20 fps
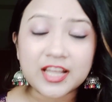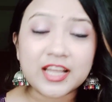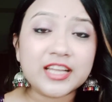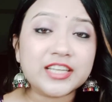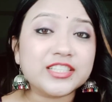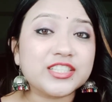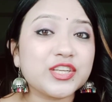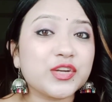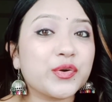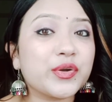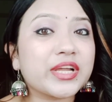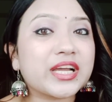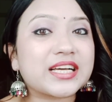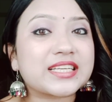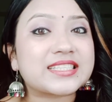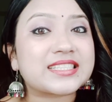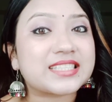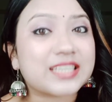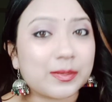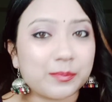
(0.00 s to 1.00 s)
during
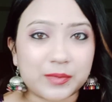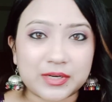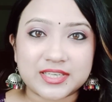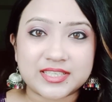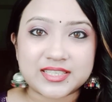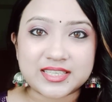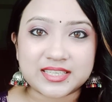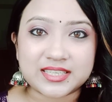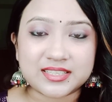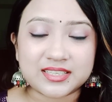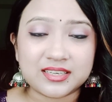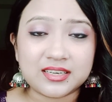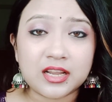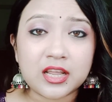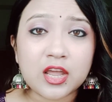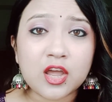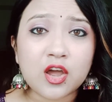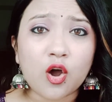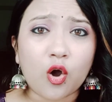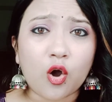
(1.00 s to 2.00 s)
a summer season
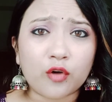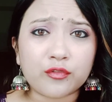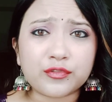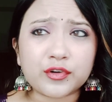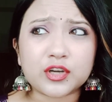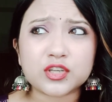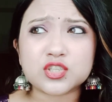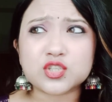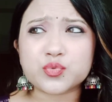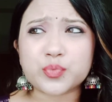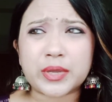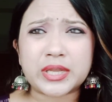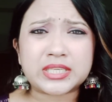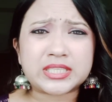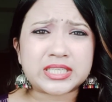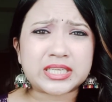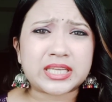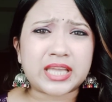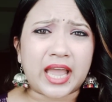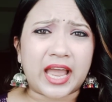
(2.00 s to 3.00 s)
of a
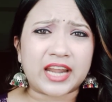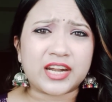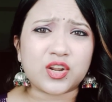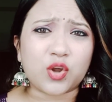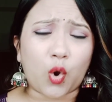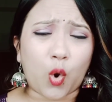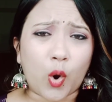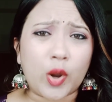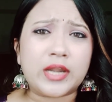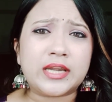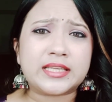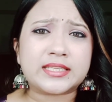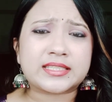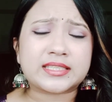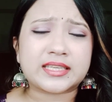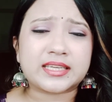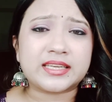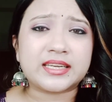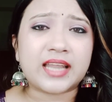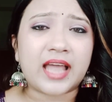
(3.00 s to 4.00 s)
sweaty and oily
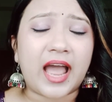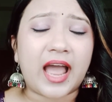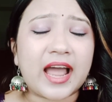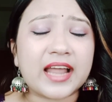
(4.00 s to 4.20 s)
skin,